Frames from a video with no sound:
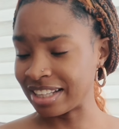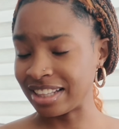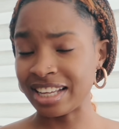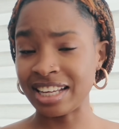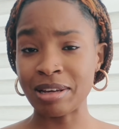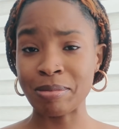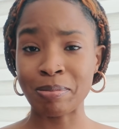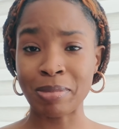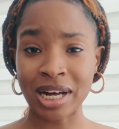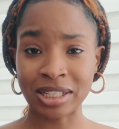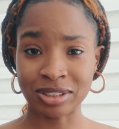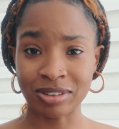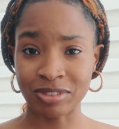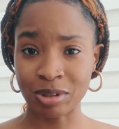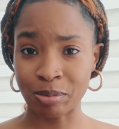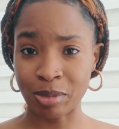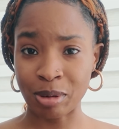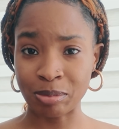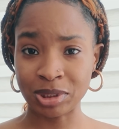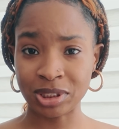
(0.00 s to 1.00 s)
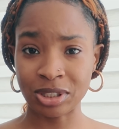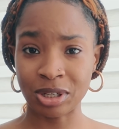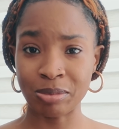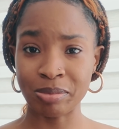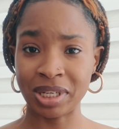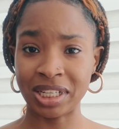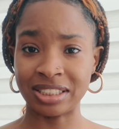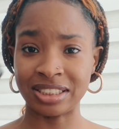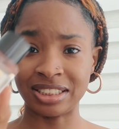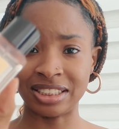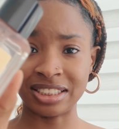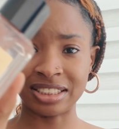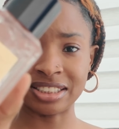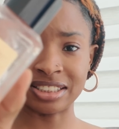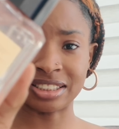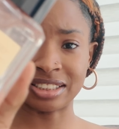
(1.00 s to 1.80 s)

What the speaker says: I think in part of the Bombshell mix, this